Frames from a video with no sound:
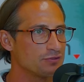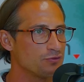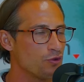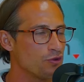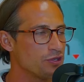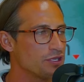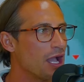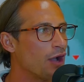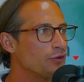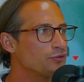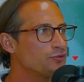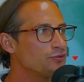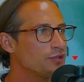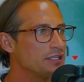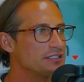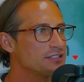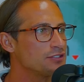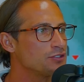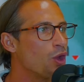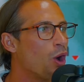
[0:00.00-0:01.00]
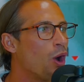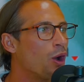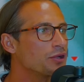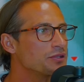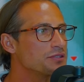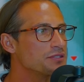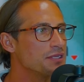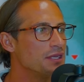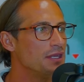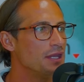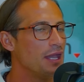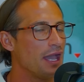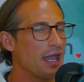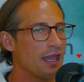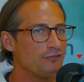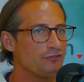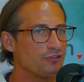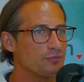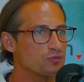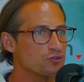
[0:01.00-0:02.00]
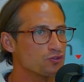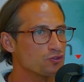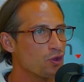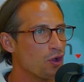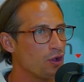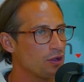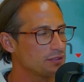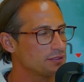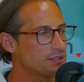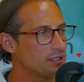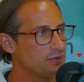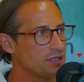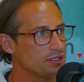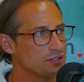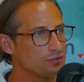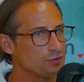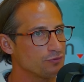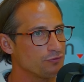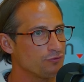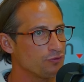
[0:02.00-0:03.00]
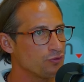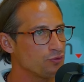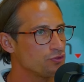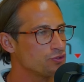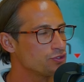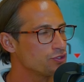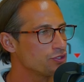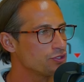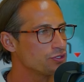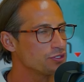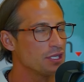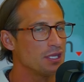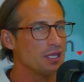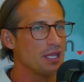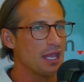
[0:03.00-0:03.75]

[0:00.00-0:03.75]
learning how to trade stocks. And from stocks, I went into futures.